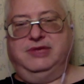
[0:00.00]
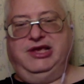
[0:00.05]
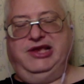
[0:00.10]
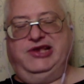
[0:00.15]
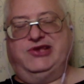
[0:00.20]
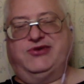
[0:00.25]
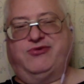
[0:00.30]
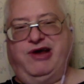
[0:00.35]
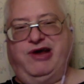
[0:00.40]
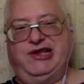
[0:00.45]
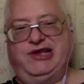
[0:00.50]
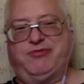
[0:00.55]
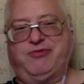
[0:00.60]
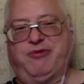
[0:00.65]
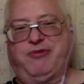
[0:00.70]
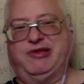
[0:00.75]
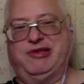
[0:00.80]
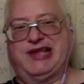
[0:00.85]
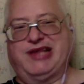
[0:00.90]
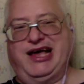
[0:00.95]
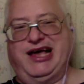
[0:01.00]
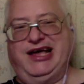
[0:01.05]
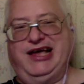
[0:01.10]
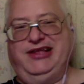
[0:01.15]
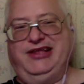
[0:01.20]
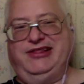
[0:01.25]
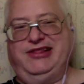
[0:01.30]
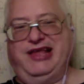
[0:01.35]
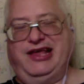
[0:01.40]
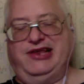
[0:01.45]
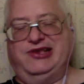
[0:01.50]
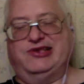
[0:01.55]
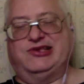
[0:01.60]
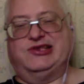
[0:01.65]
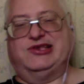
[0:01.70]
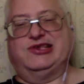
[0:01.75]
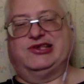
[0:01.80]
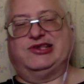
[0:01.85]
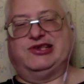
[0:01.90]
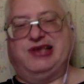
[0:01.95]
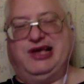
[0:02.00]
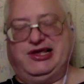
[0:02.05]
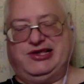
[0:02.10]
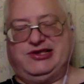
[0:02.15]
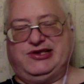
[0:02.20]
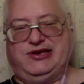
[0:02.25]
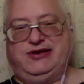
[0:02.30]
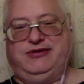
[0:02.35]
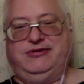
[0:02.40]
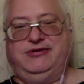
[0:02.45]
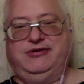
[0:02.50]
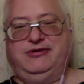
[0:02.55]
He drinks from his eye? That is disgusting.